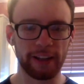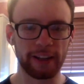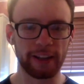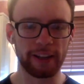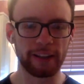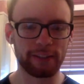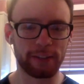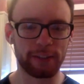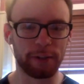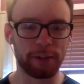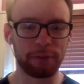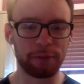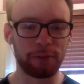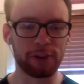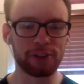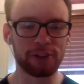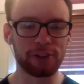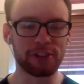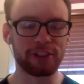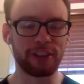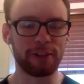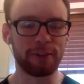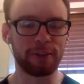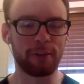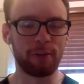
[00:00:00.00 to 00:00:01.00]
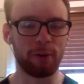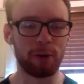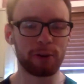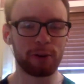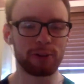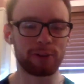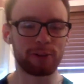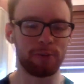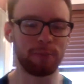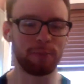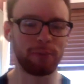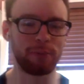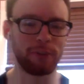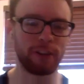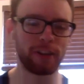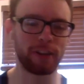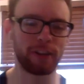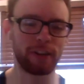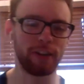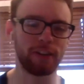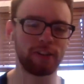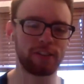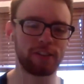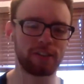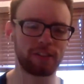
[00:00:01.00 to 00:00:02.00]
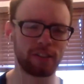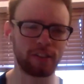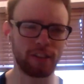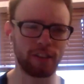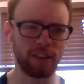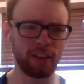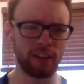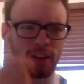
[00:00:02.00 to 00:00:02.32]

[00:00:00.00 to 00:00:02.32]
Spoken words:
From the first time I watched him play against,